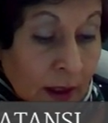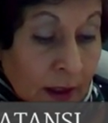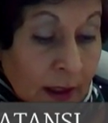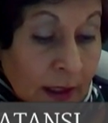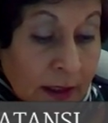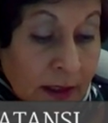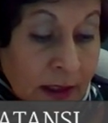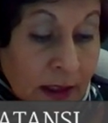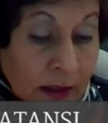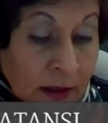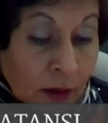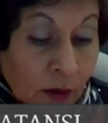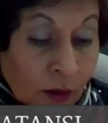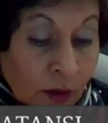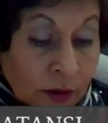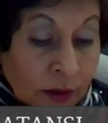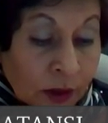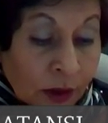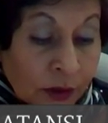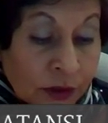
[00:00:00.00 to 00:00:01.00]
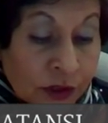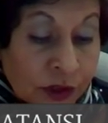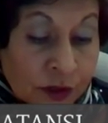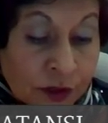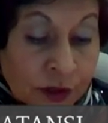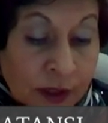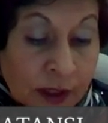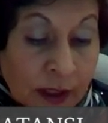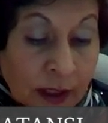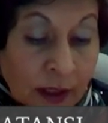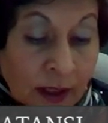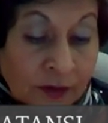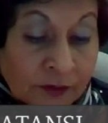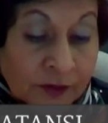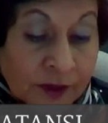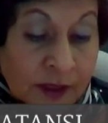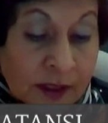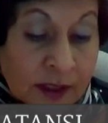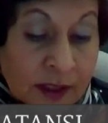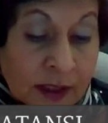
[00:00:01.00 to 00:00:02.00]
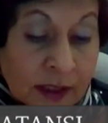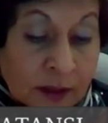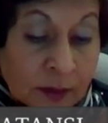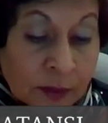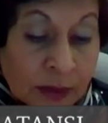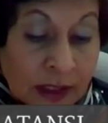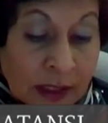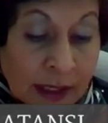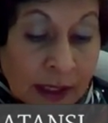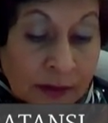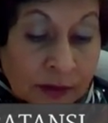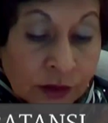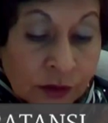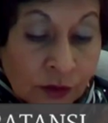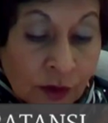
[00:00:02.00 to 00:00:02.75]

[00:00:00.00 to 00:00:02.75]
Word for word: La seconde concerne the second